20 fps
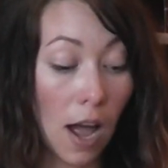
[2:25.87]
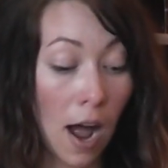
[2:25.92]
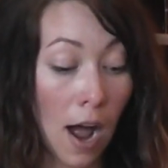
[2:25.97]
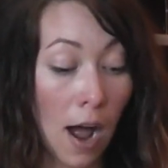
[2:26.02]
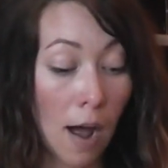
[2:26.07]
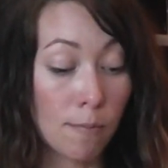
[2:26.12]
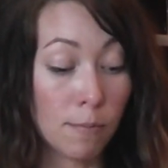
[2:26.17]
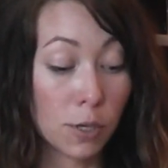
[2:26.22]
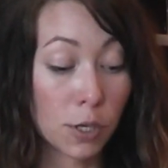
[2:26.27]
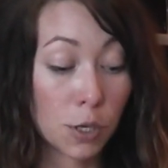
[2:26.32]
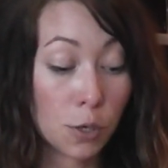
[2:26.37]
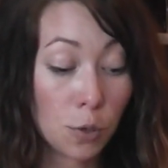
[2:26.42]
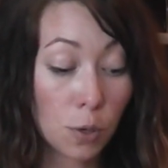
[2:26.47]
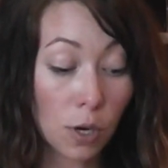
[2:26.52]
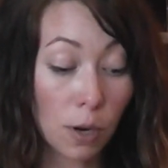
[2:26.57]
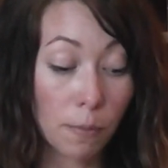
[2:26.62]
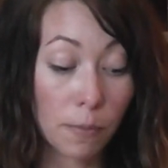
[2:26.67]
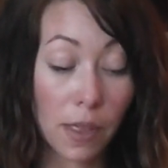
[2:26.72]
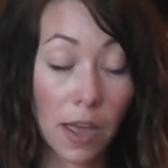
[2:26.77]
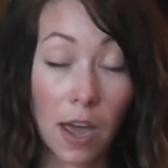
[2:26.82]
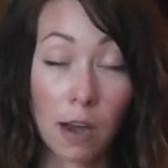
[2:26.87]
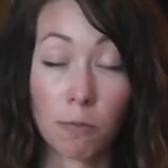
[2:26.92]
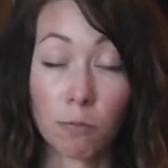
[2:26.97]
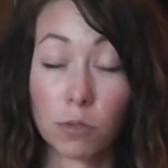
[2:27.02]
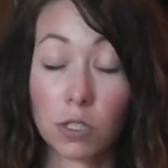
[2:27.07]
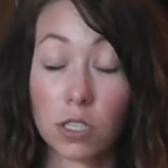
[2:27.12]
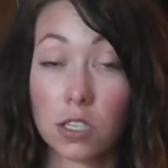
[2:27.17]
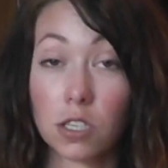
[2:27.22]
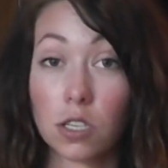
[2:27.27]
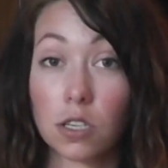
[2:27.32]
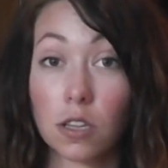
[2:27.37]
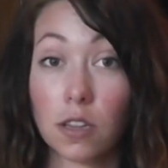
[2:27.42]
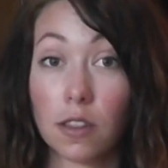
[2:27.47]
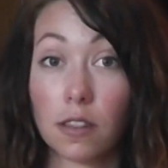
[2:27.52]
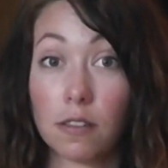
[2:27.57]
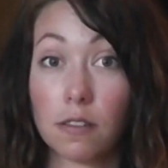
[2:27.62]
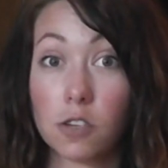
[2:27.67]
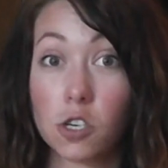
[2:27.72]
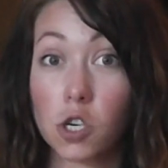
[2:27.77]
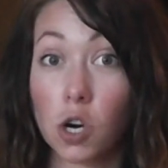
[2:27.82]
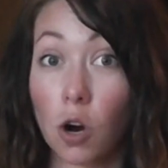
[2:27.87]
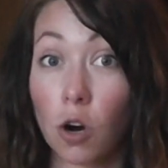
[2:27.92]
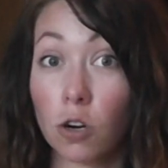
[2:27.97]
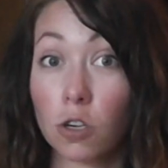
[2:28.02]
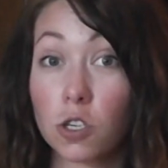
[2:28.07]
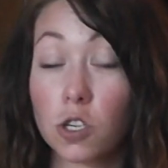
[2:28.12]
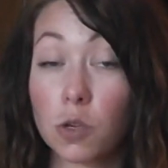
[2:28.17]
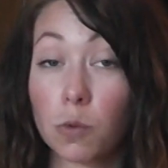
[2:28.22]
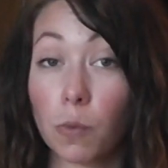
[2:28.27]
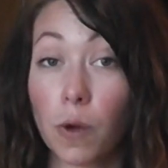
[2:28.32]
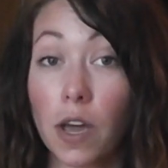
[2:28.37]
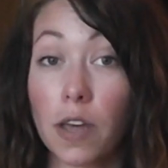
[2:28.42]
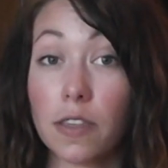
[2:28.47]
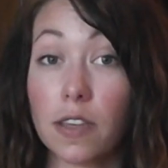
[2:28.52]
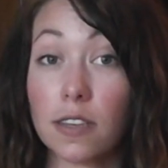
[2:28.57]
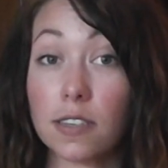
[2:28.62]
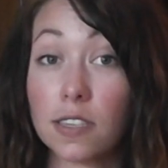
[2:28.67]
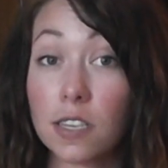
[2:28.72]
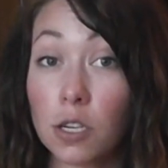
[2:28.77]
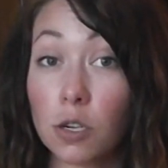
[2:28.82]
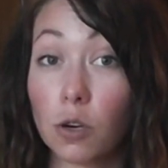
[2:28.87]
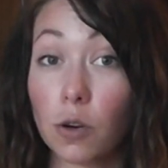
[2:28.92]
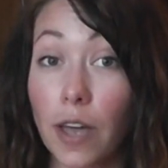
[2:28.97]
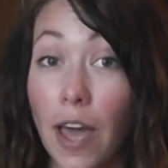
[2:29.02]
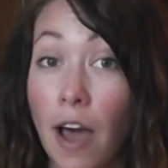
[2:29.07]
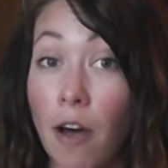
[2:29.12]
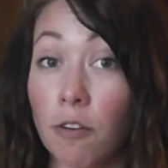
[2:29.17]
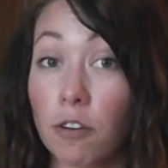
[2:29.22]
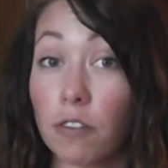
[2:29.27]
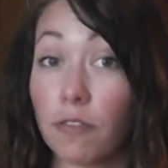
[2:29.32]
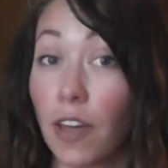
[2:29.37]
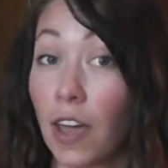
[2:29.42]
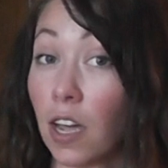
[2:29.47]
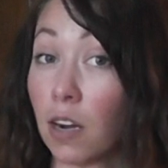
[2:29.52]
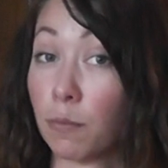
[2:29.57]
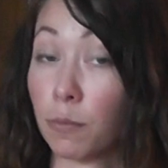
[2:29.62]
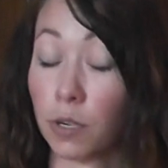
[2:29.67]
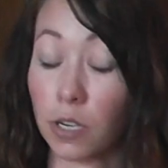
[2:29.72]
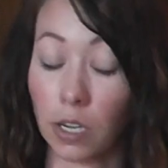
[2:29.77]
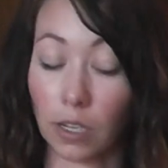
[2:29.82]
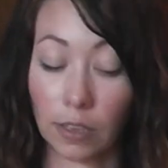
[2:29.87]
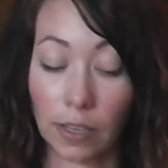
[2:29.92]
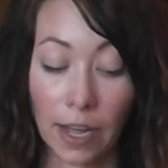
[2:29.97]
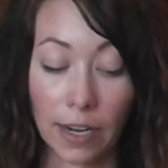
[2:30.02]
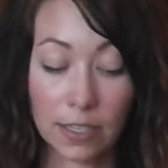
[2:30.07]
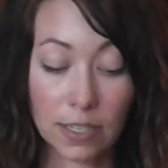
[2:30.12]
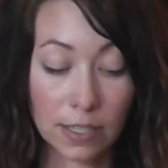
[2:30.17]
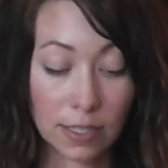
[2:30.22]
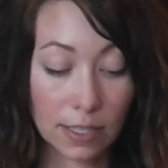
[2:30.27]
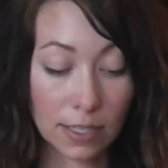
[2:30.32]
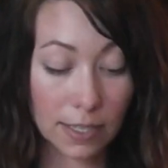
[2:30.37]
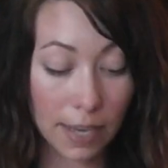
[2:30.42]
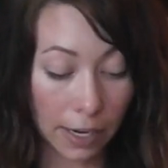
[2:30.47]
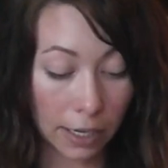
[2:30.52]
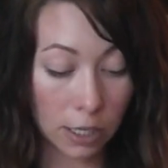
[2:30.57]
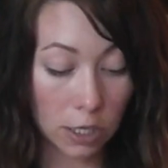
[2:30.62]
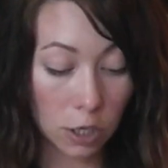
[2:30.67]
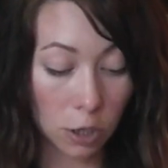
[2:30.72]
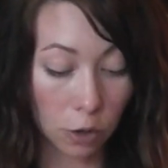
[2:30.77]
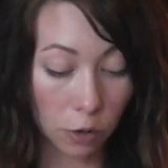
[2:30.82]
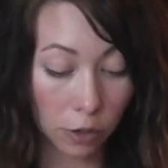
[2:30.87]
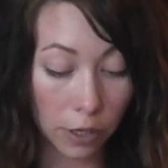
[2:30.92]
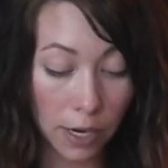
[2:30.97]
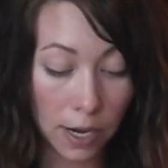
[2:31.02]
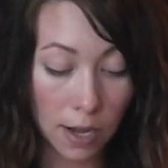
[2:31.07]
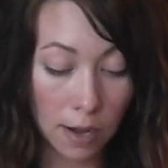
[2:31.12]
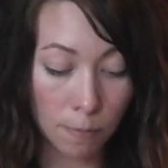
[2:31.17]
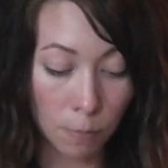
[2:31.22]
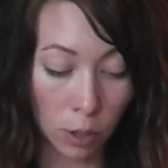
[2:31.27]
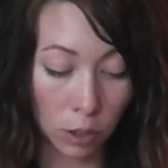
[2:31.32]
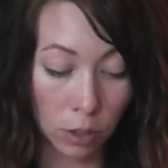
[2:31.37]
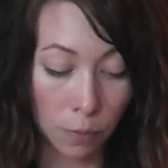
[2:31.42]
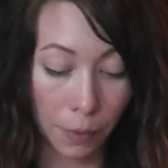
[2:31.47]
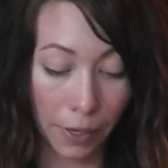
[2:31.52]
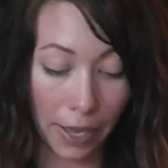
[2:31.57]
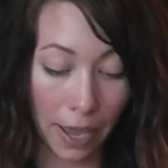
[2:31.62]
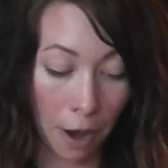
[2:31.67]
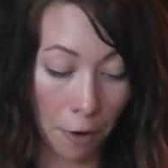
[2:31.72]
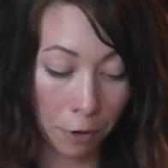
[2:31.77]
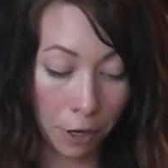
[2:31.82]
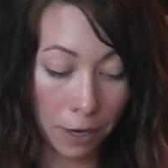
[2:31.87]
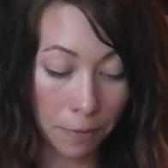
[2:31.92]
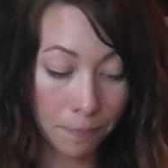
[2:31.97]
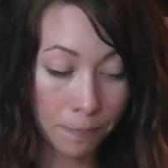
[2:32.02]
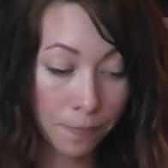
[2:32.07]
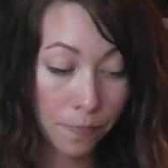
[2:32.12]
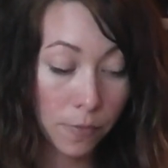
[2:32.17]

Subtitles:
Ms. Newcomb then was charged with a single count of animal neglect in the second degree in Multnomah County.